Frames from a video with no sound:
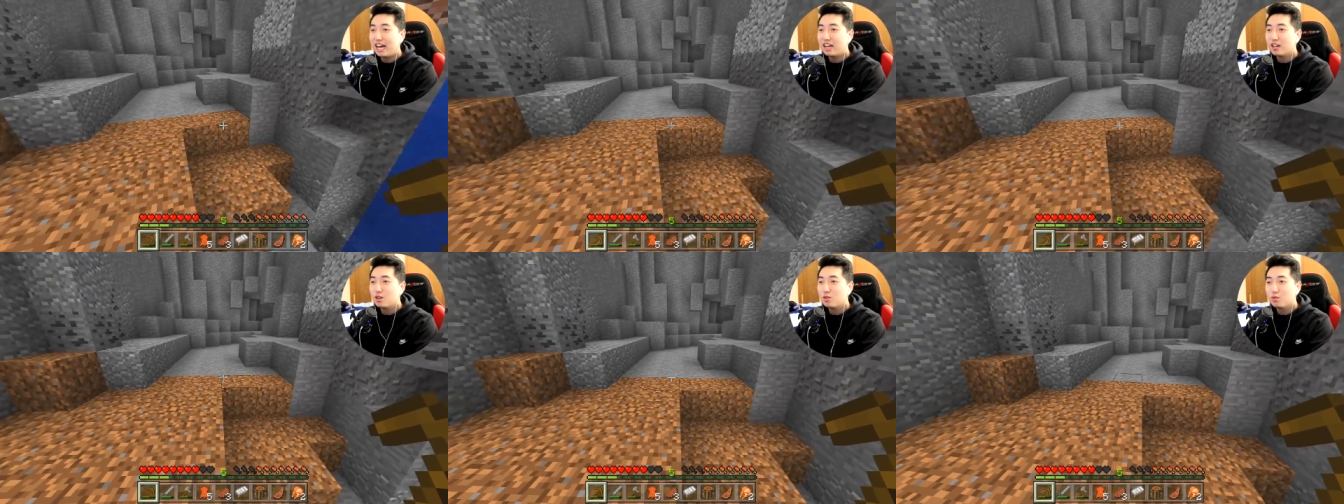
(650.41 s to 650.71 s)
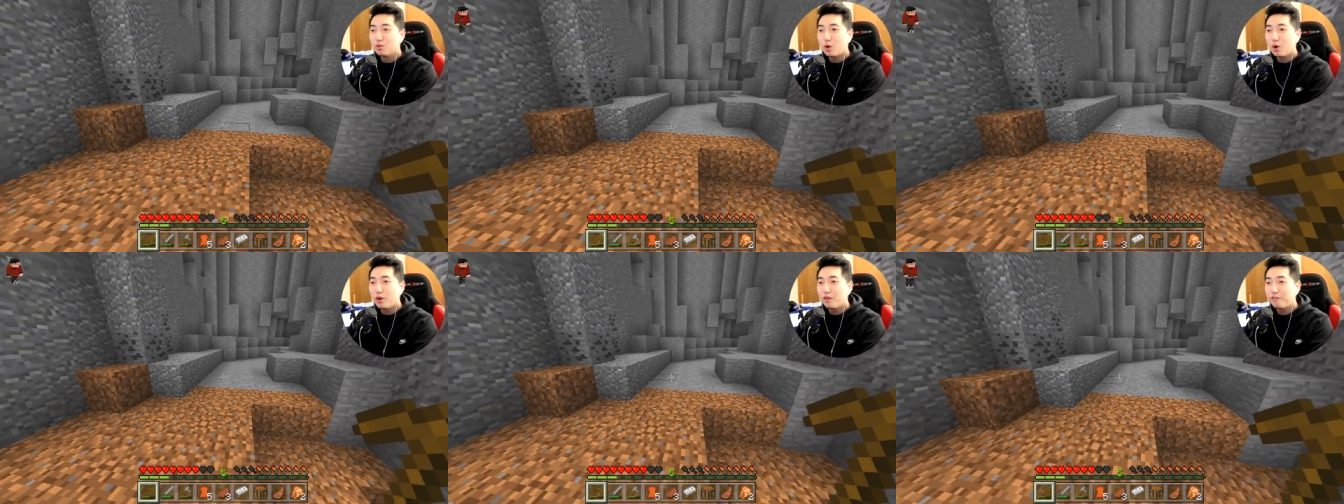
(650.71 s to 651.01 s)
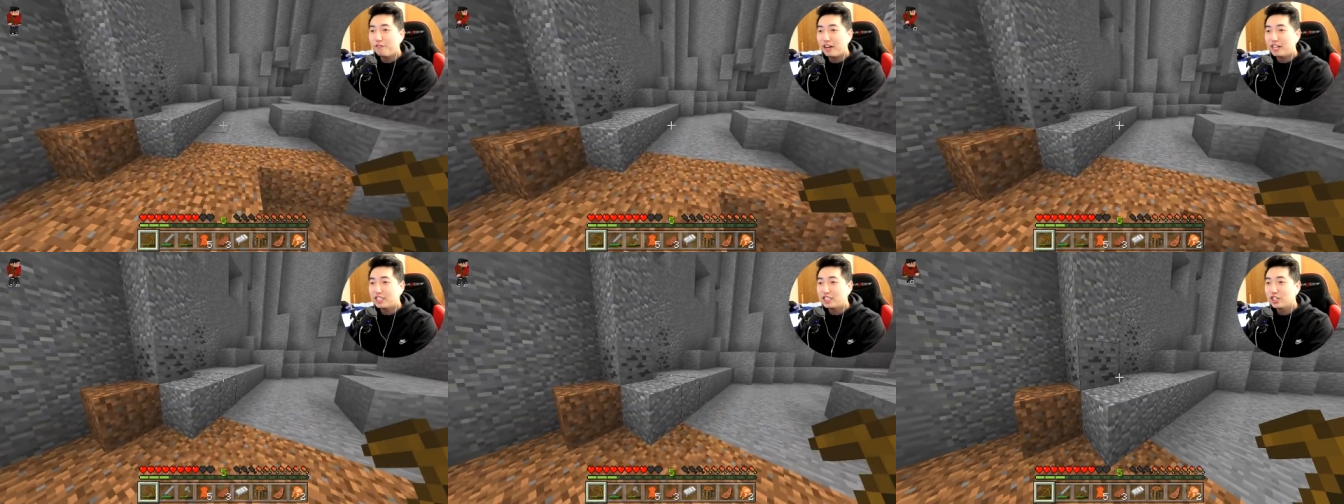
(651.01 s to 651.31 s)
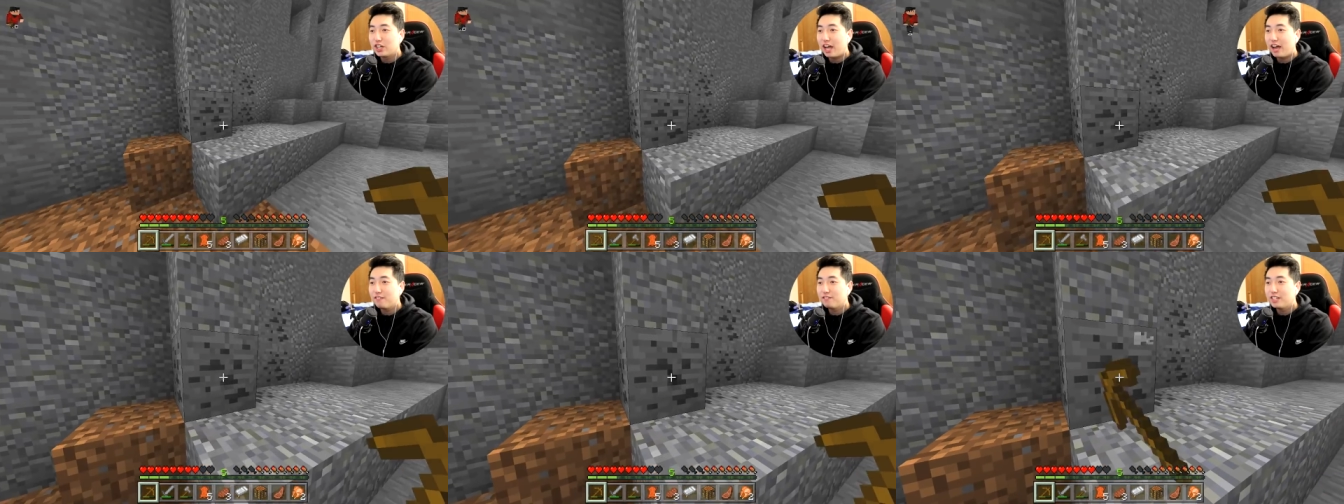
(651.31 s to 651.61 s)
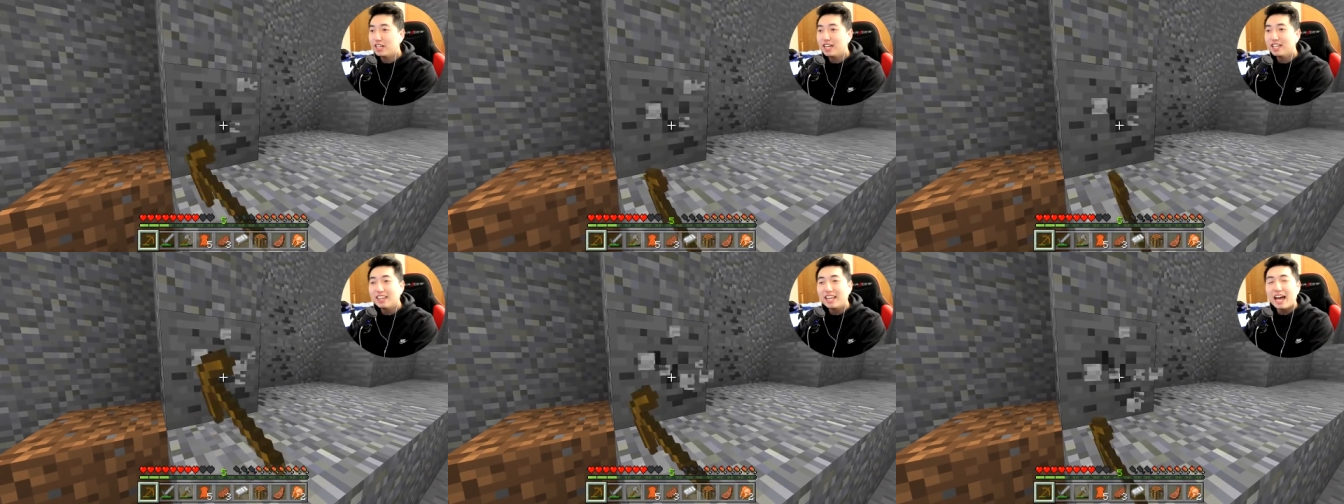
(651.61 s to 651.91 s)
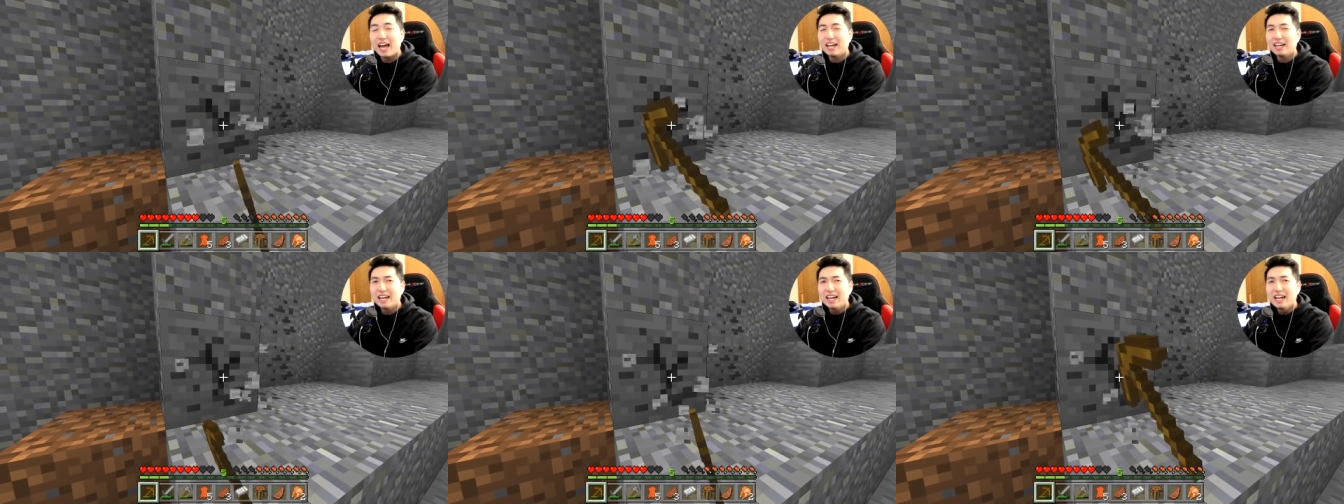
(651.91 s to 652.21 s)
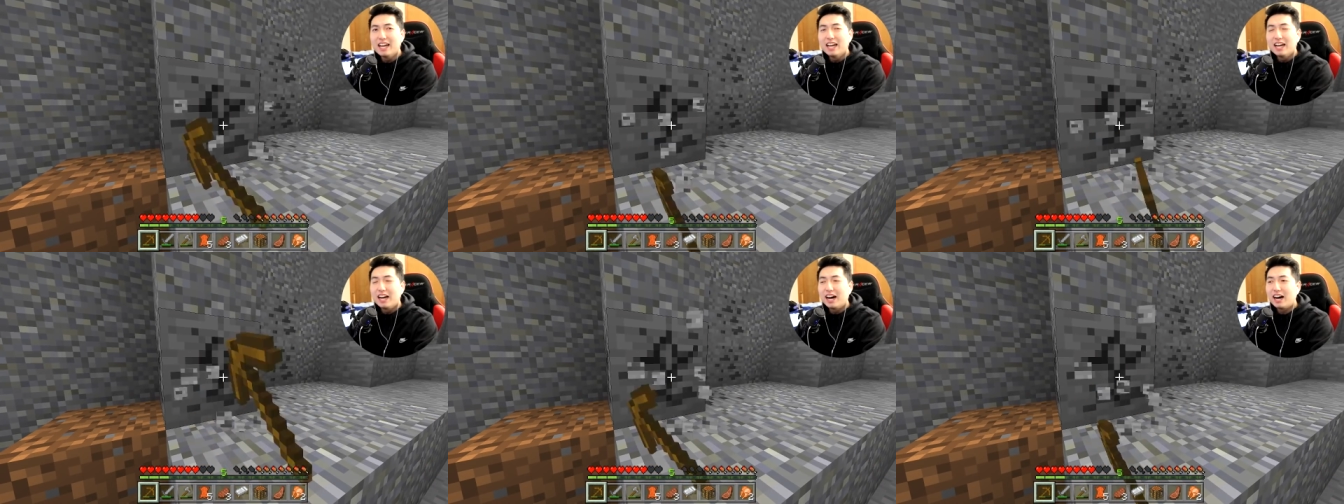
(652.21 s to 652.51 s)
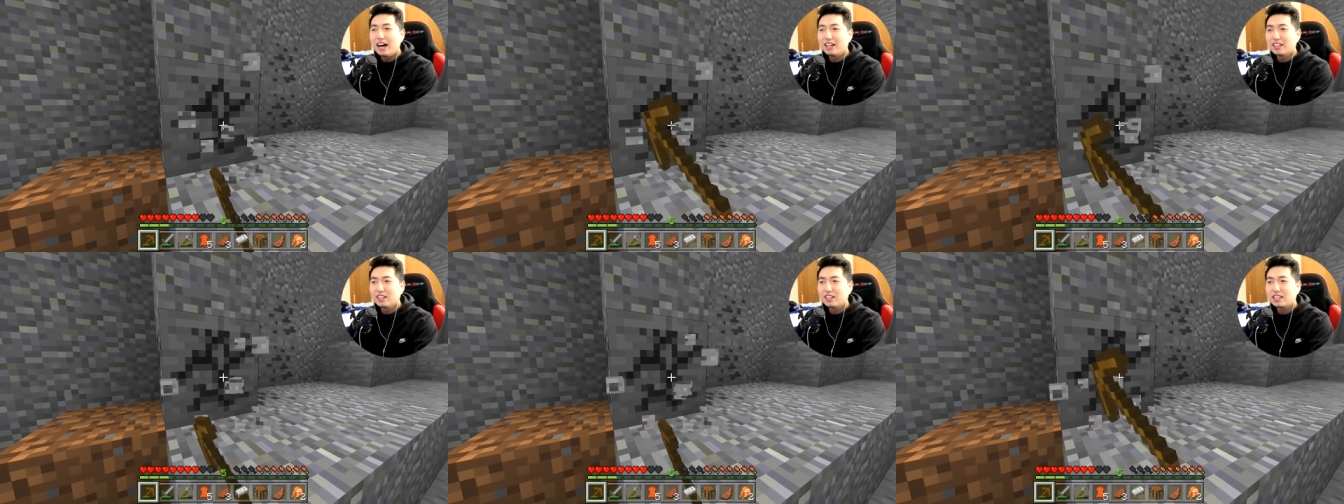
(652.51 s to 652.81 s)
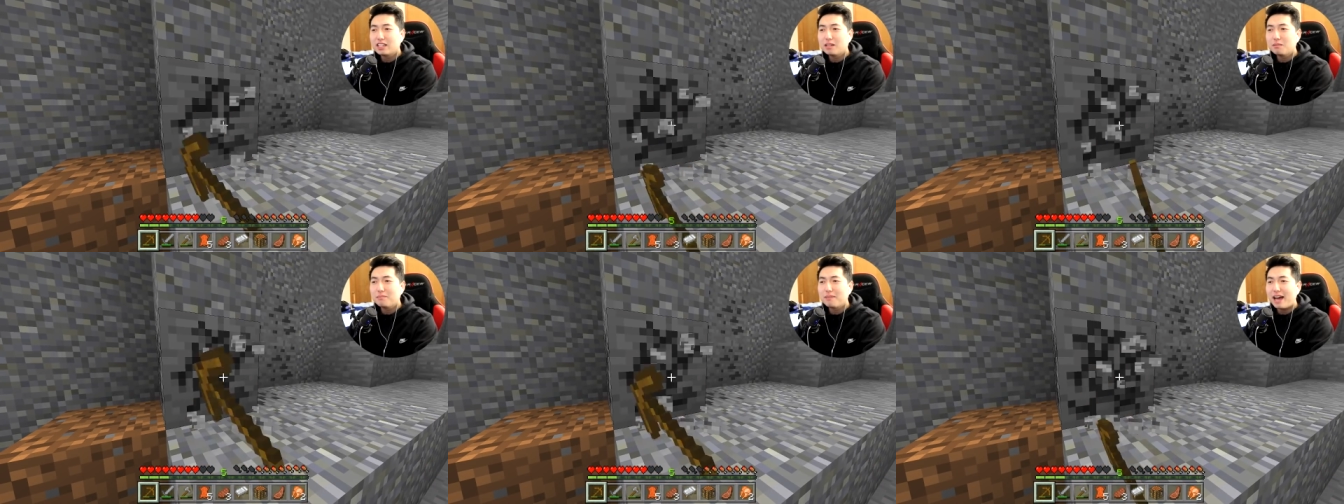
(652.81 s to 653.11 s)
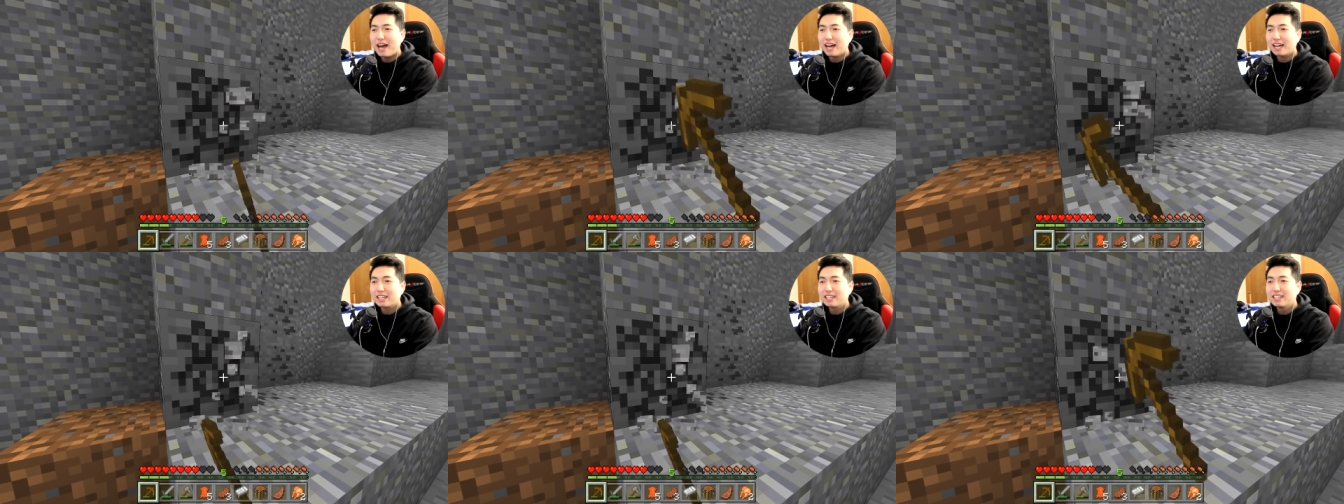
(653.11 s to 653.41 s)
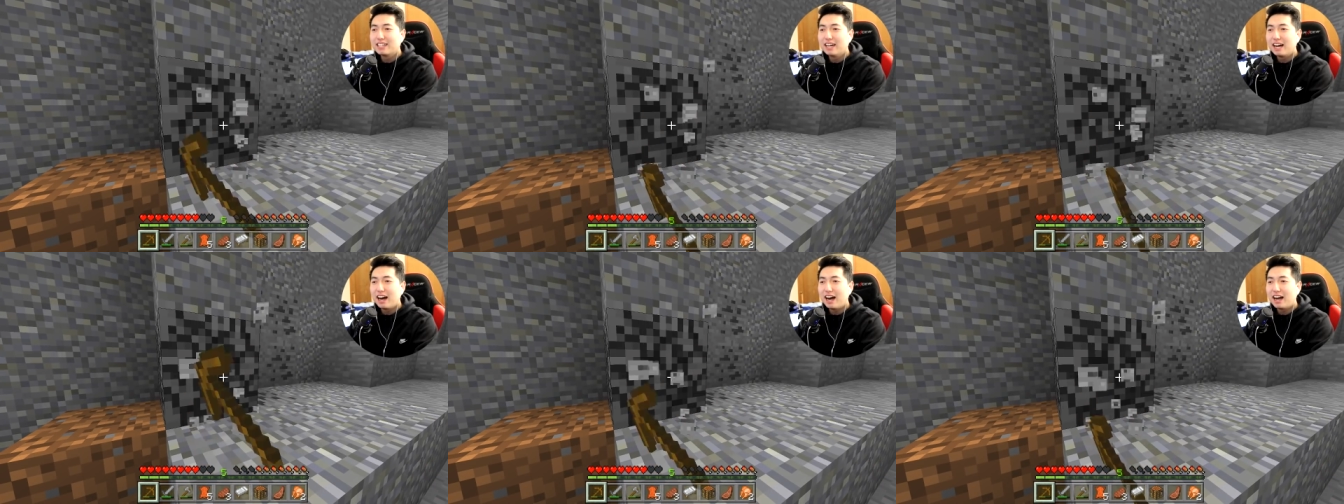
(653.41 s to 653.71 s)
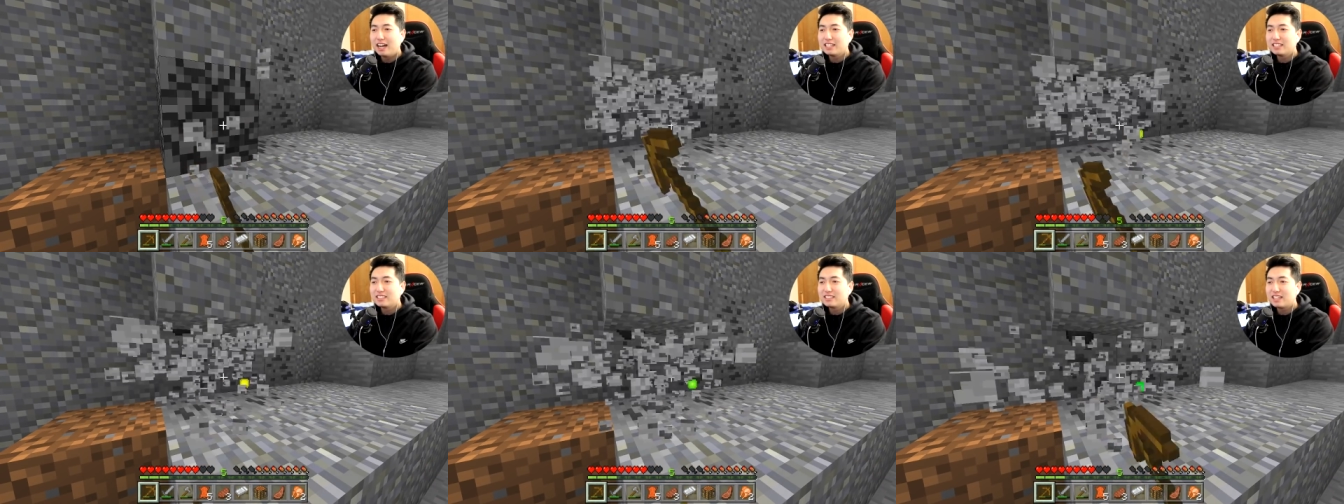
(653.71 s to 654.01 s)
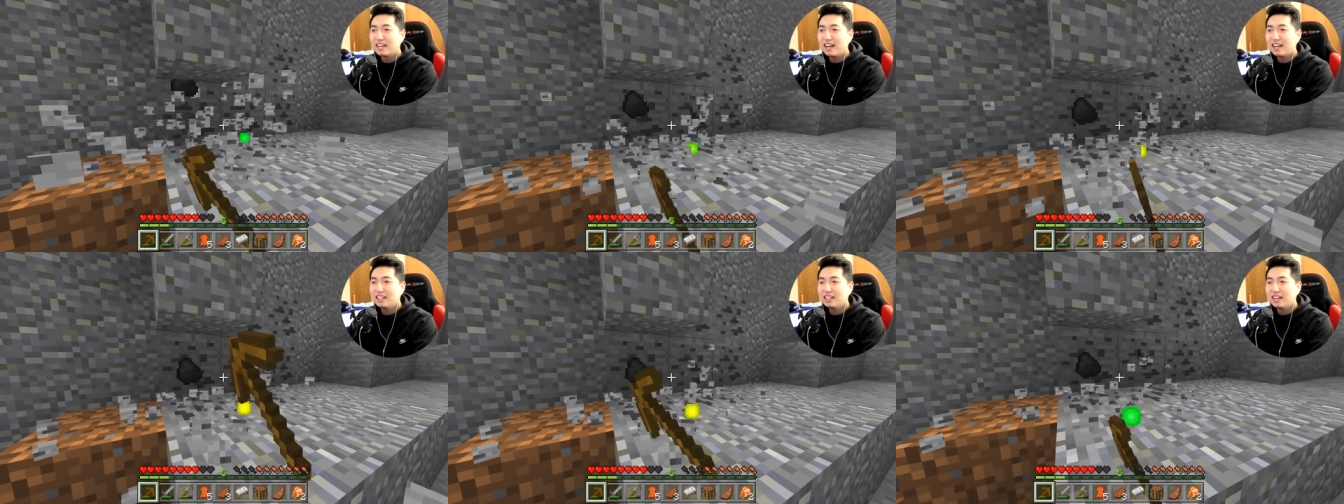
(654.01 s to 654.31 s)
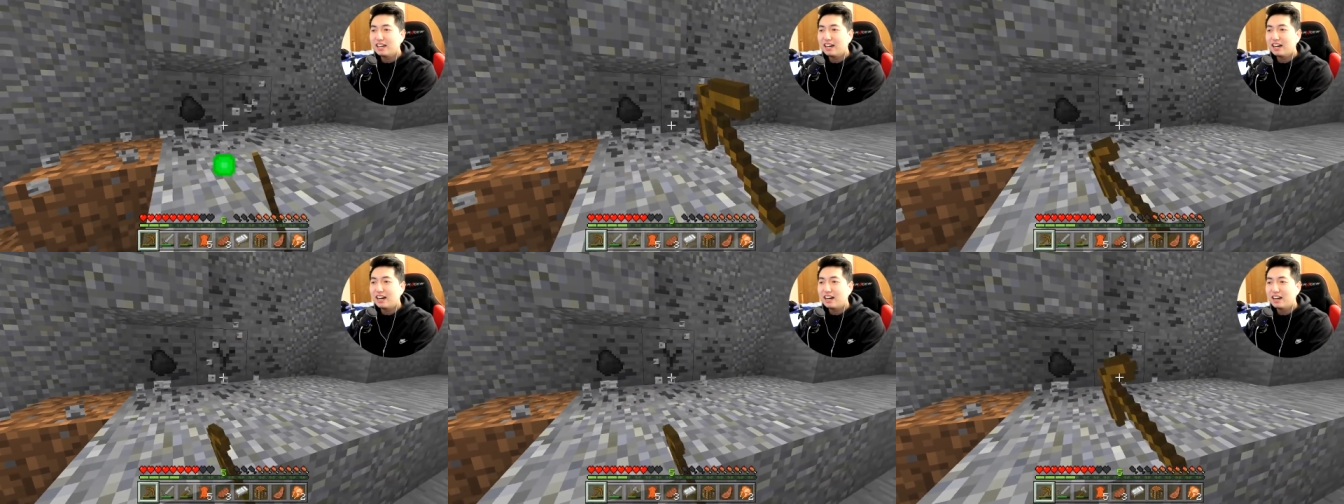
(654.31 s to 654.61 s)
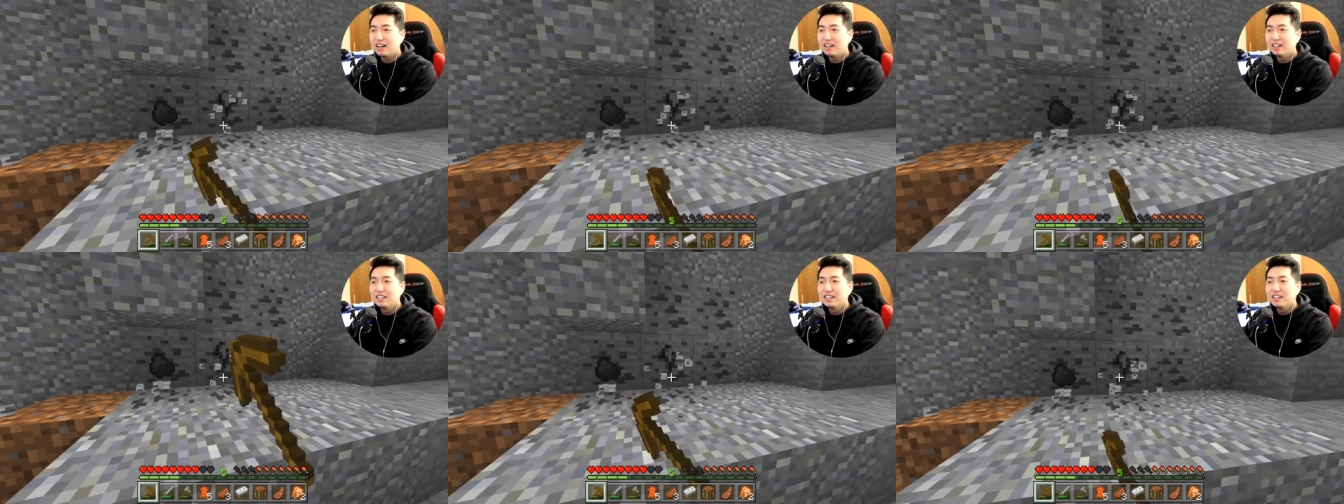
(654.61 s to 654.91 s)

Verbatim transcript: I don't know if I should have done that, uh, looking back, hindsight, uh,